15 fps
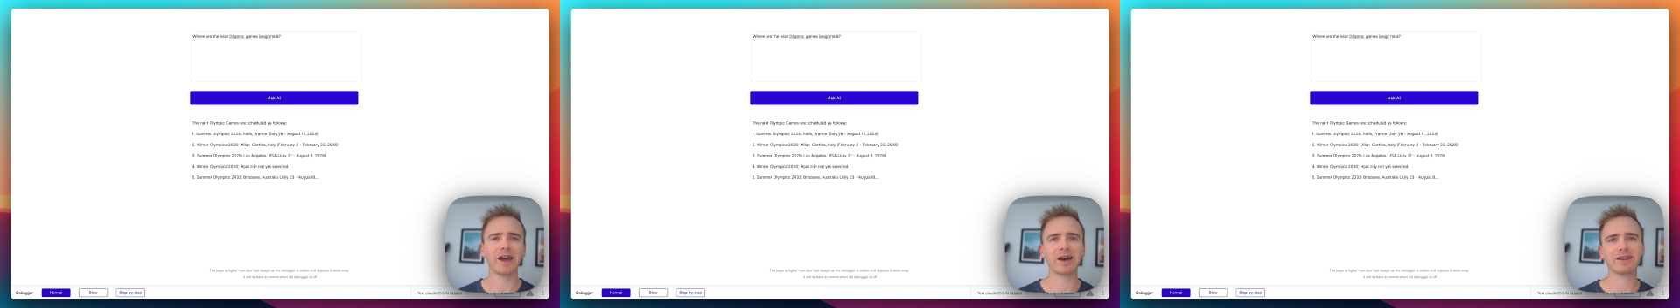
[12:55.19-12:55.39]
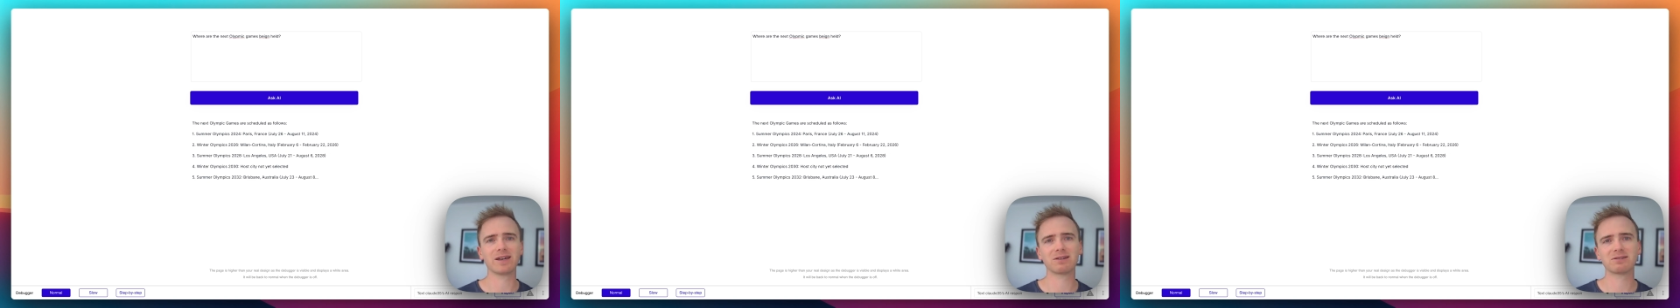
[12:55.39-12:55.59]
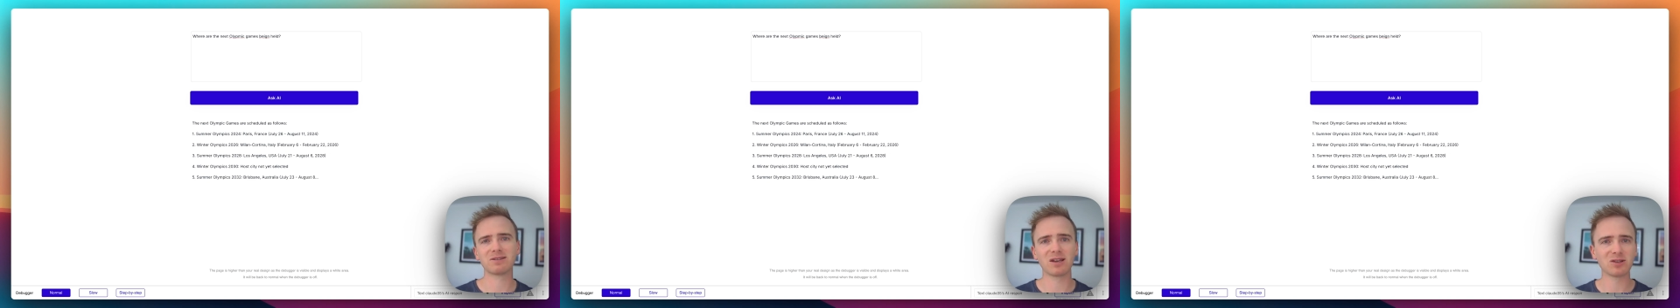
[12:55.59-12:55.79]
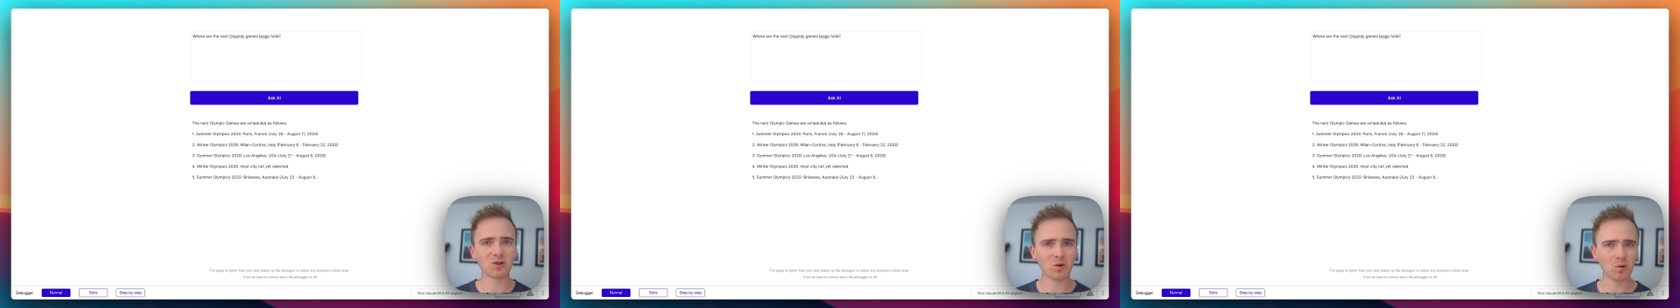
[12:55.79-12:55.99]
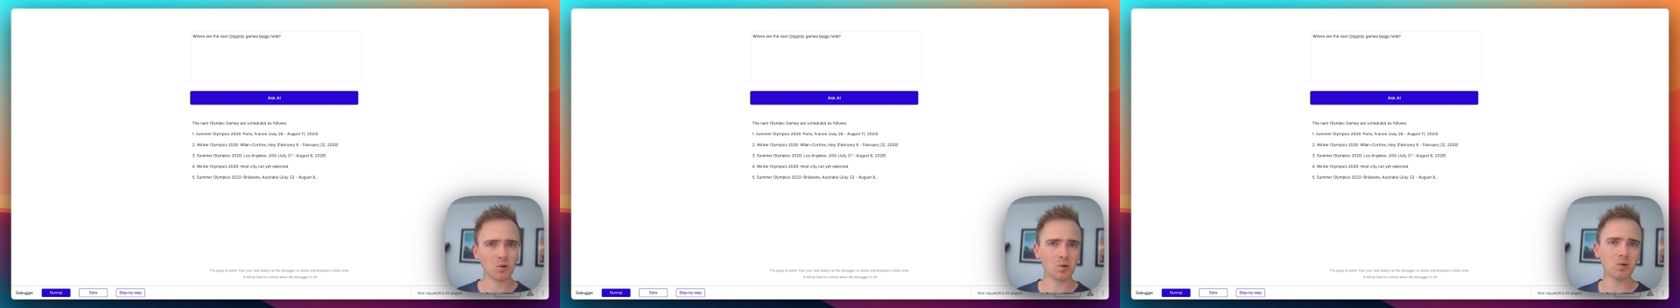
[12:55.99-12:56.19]
and
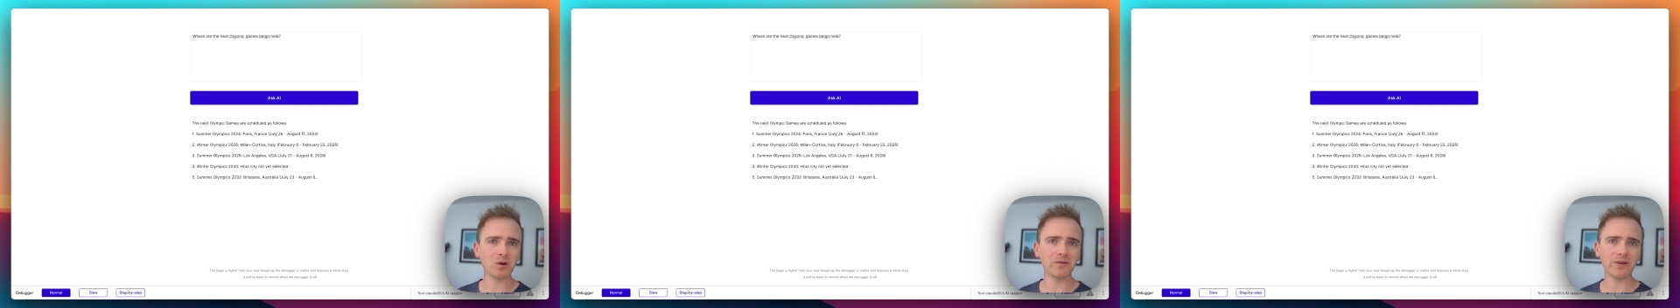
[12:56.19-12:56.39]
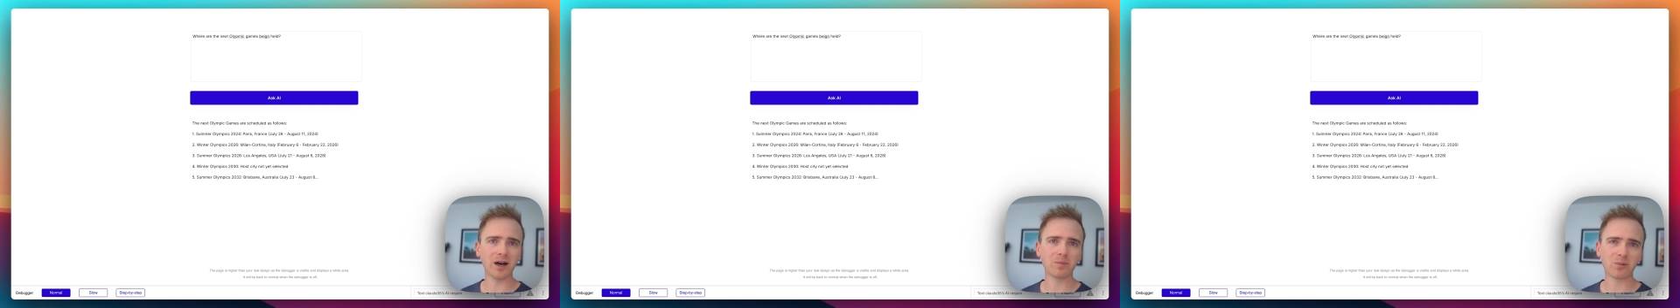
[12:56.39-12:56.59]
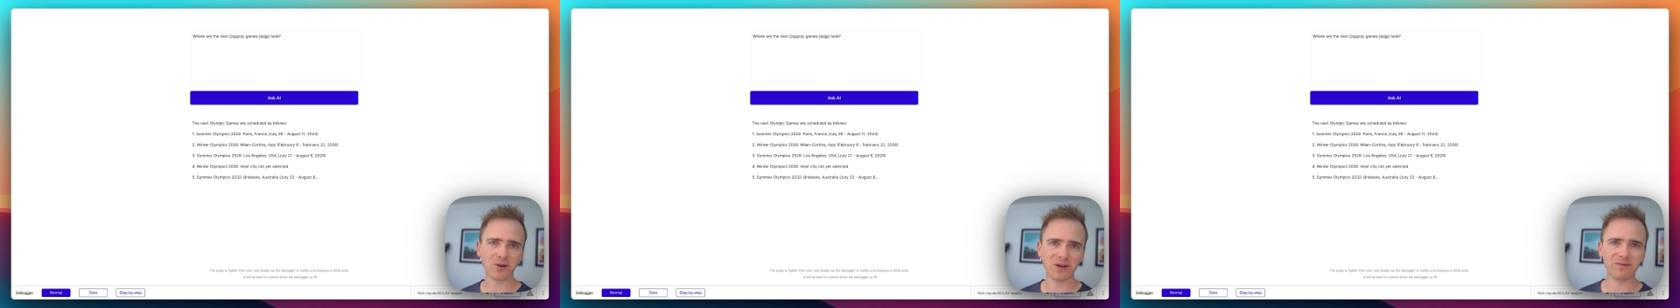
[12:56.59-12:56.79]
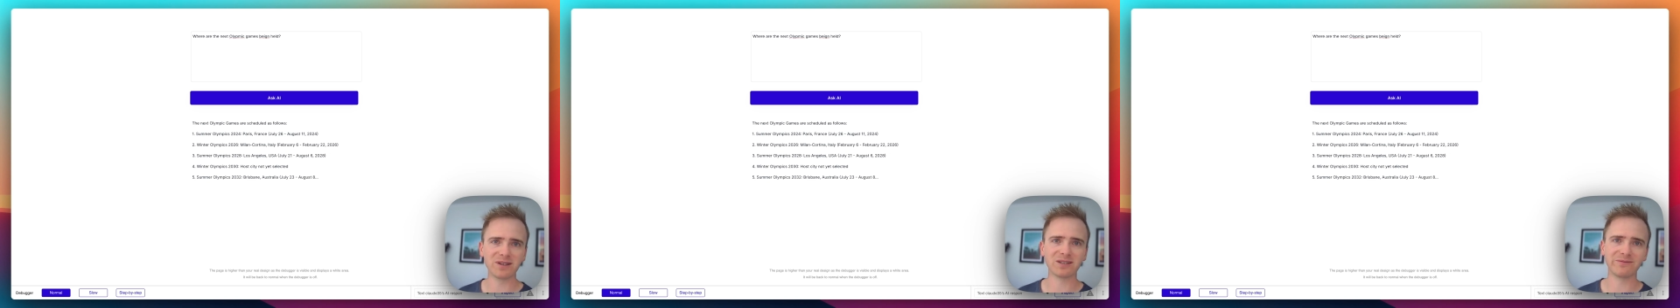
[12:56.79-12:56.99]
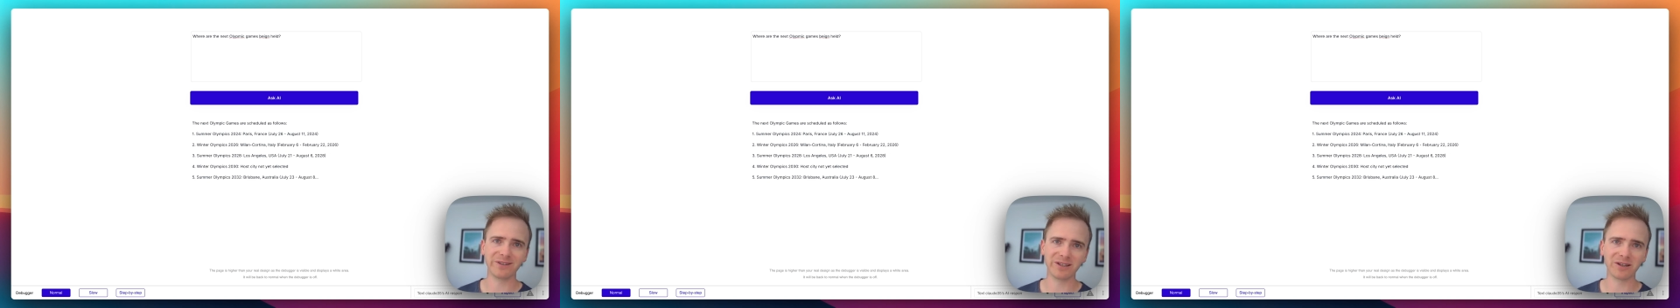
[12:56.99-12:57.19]
access all of our
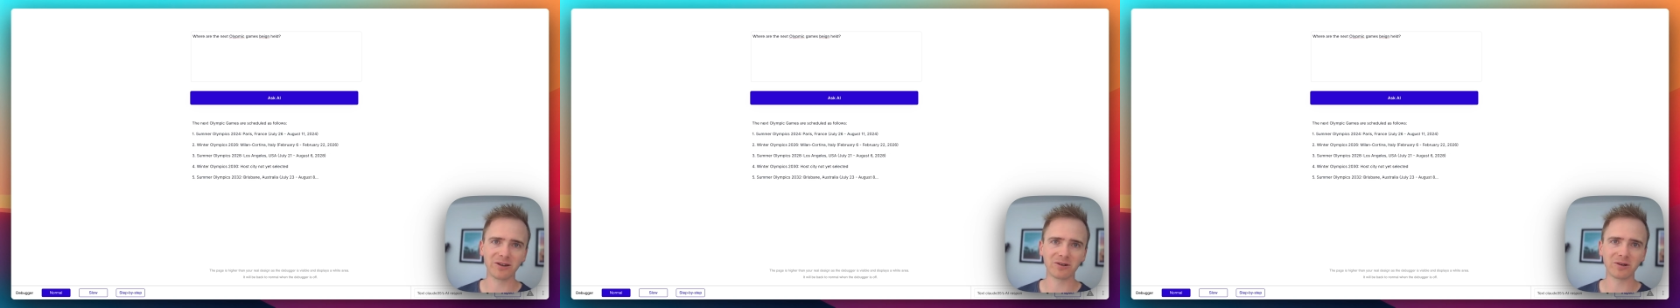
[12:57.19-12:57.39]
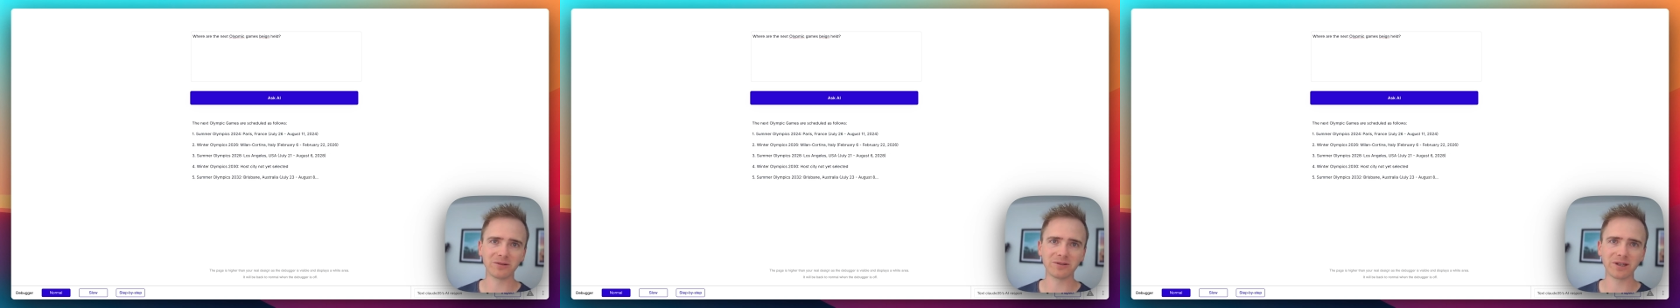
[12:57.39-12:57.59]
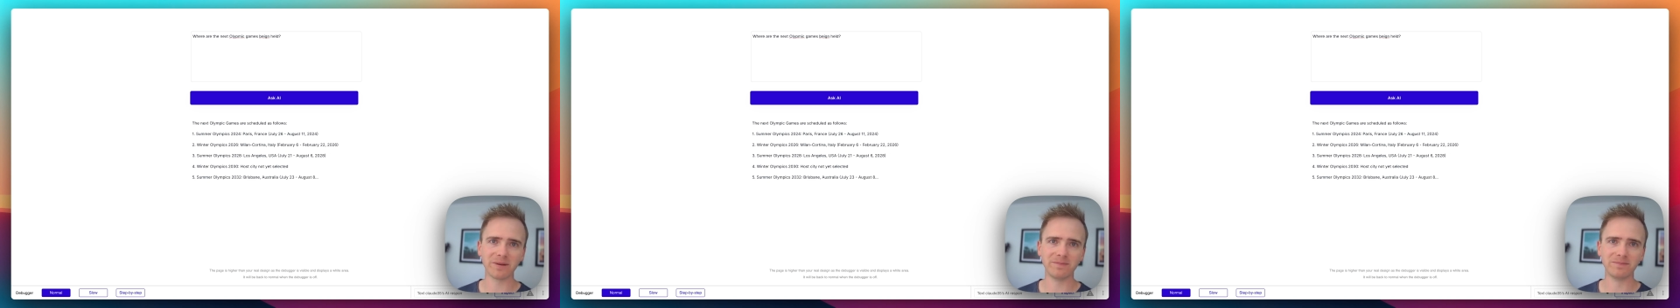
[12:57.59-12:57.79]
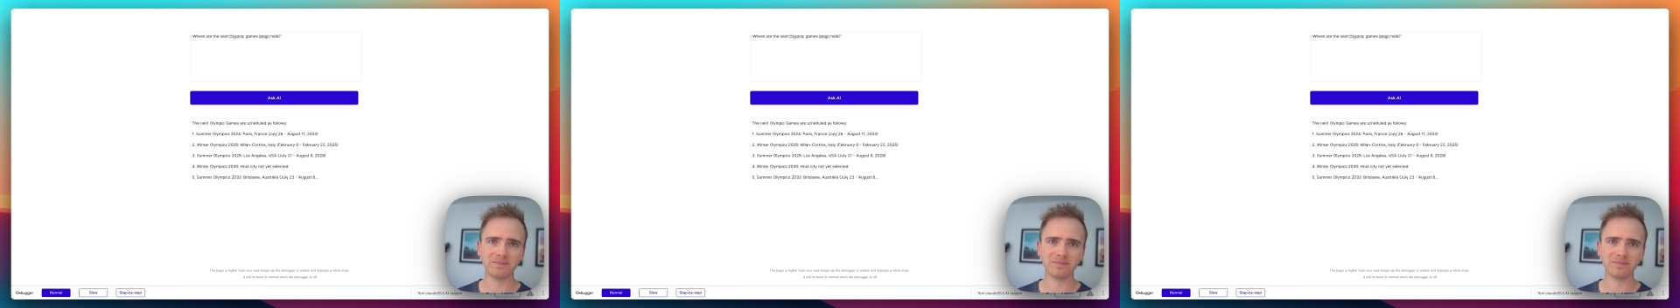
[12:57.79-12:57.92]
previous video content.